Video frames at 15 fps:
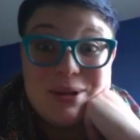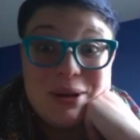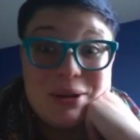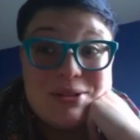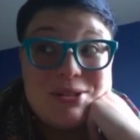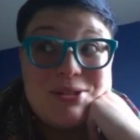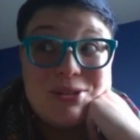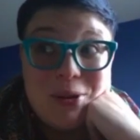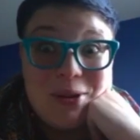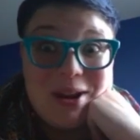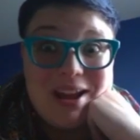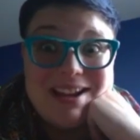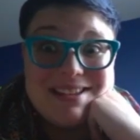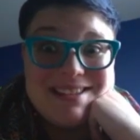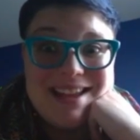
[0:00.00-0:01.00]
So
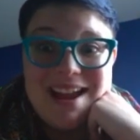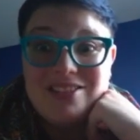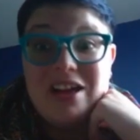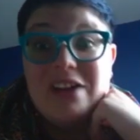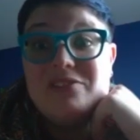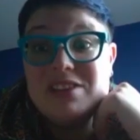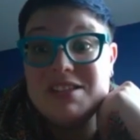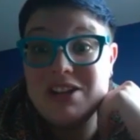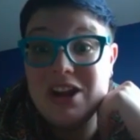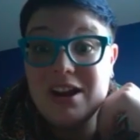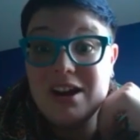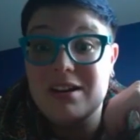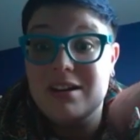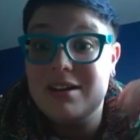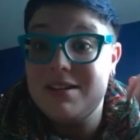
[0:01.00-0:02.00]
nice. I love this
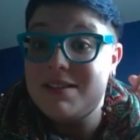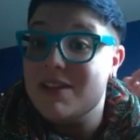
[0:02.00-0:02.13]
yarn.